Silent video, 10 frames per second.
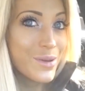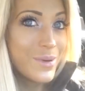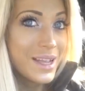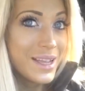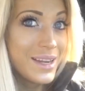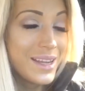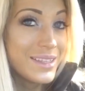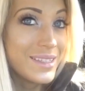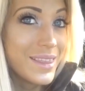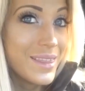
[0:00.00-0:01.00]
when
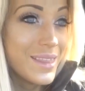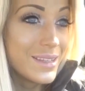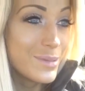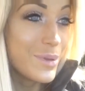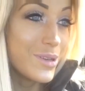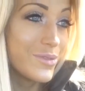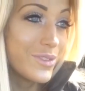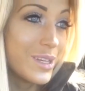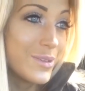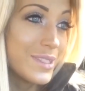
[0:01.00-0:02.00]
it's this
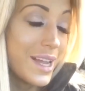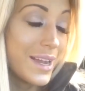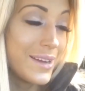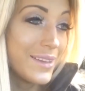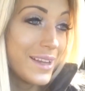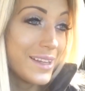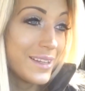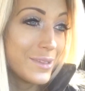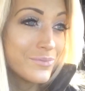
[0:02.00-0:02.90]
beautiful outside. Like,